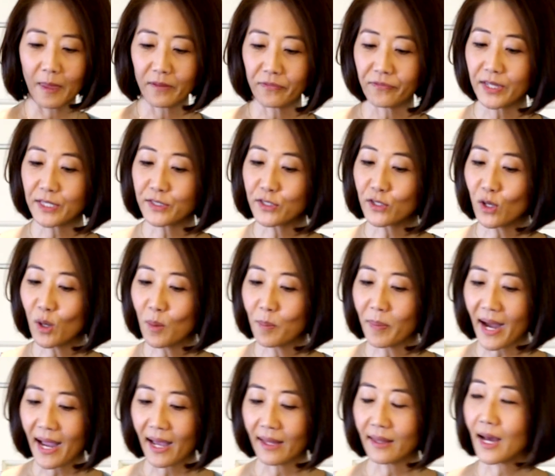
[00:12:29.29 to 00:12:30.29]

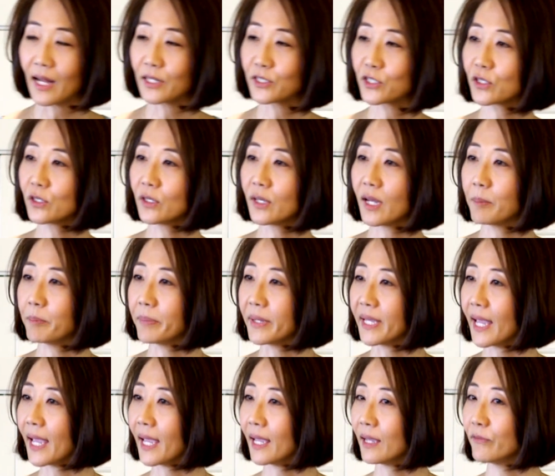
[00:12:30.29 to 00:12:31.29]
physiobiological and
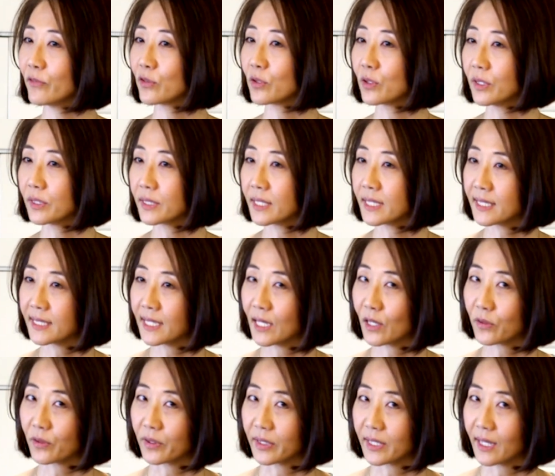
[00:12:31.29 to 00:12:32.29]
behavioral
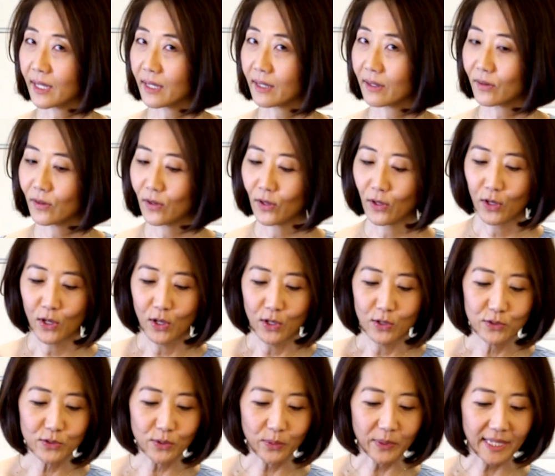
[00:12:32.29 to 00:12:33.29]
synchrony.
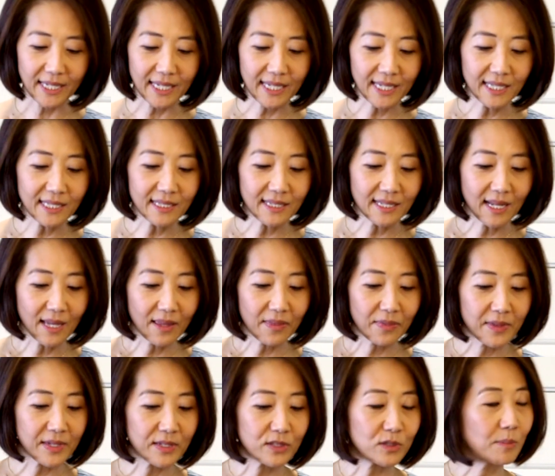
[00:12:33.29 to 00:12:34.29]
So in
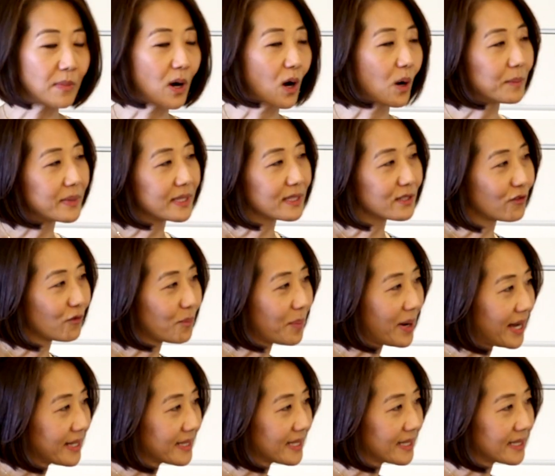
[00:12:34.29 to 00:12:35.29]
these moments of
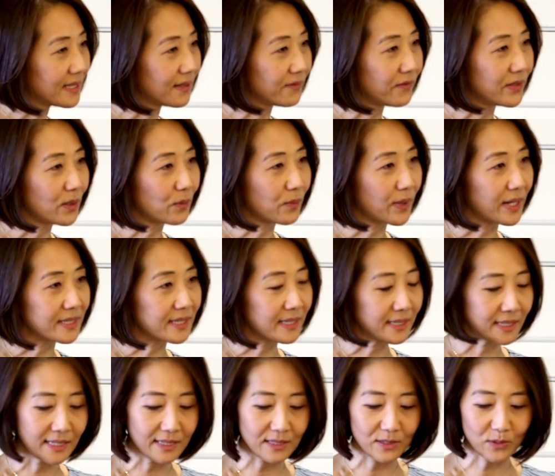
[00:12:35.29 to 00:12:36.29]
positivity
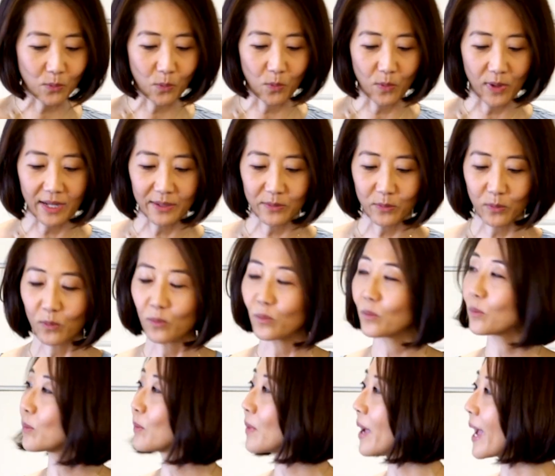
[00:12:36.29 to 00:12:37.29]
resonance, what
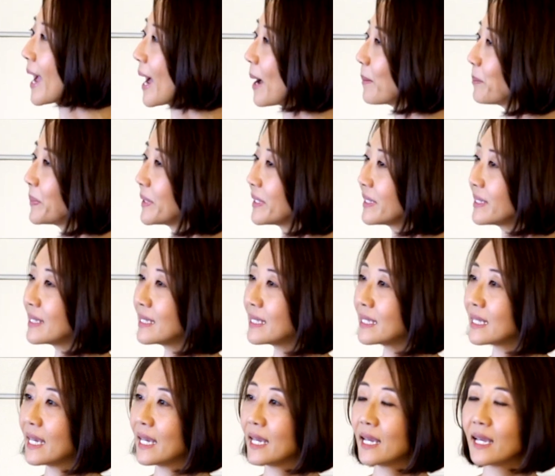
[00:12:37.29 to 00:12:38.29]

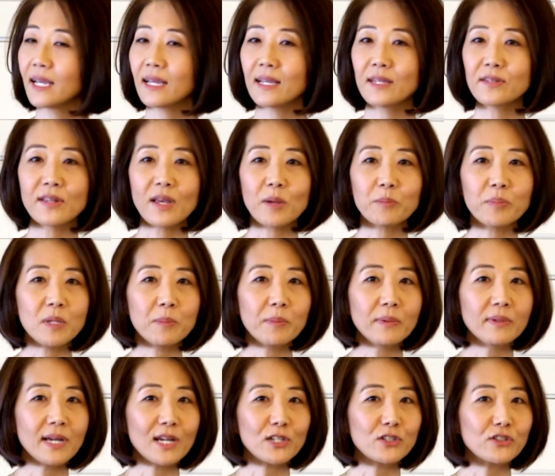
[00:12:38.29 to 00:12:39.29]
happens is that
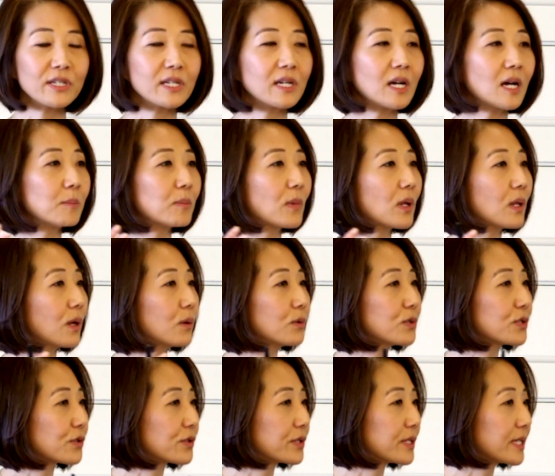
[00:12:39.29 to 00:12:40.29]
people actually come
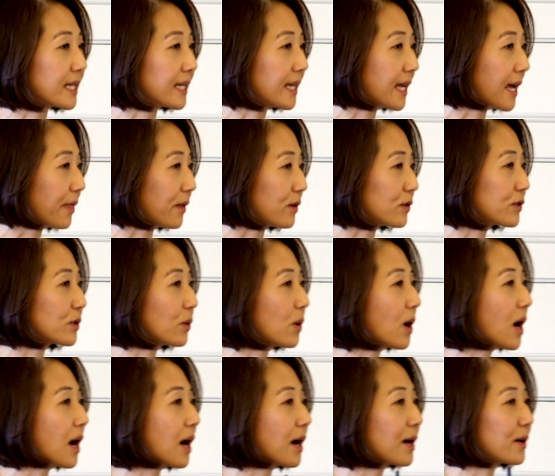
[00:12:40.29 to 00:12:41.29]
closer together. So
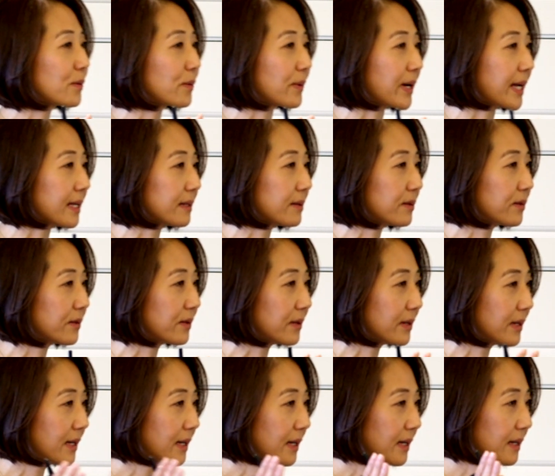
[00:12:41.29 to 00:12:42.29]
heart rates
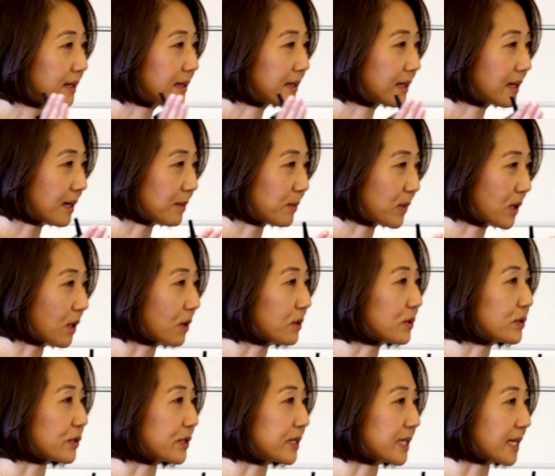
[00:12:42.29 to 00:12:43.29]
come
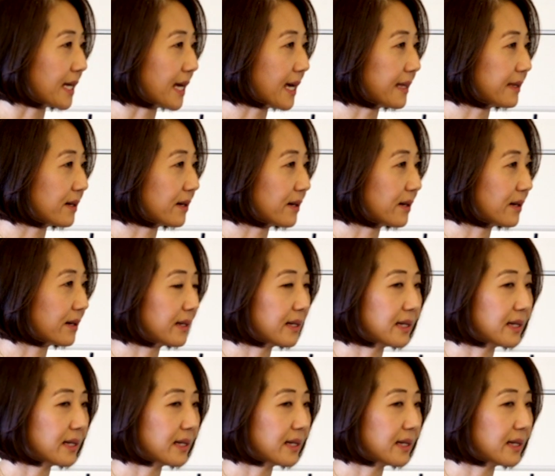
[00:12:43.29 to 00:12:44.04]
closer together.